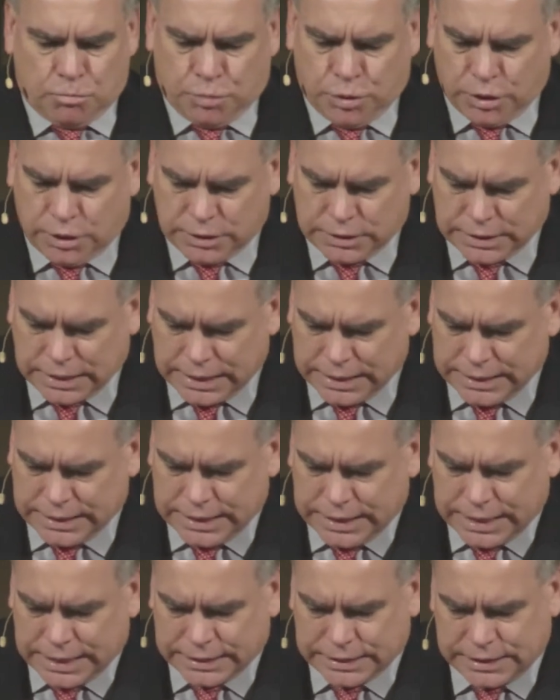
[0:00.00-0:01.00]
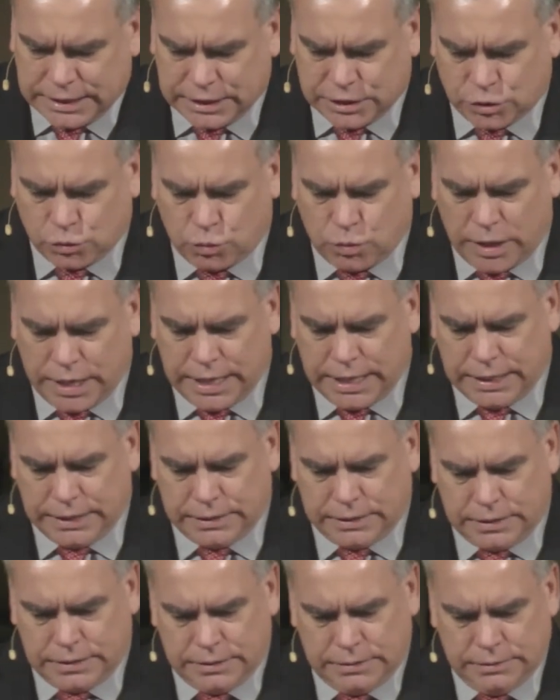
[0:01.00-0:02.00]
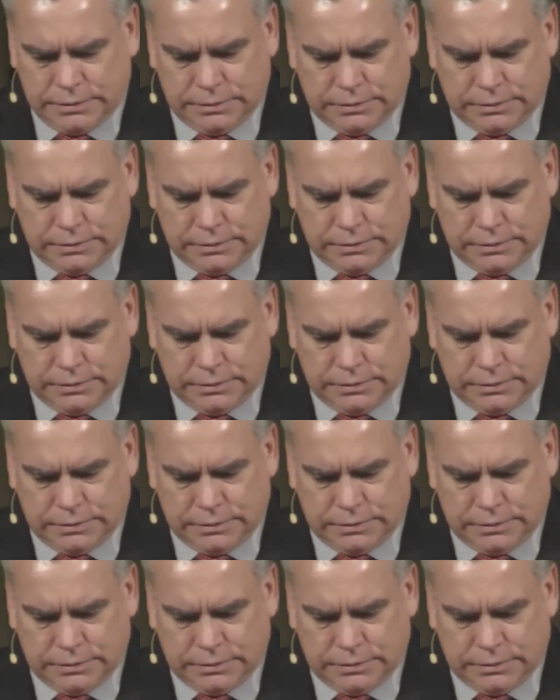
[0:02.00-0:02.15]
Put aside the excess weight.